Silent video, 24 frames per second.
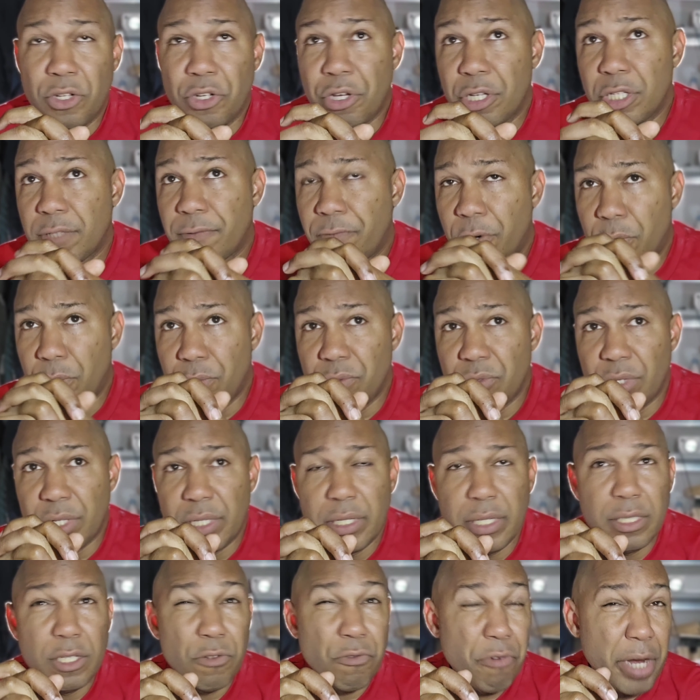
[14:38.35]
took his phones
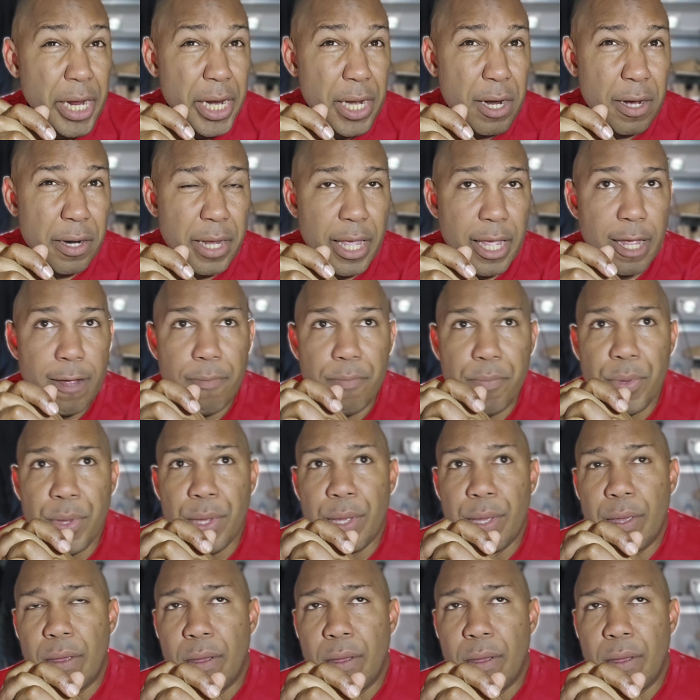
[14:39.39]
and did the raid on him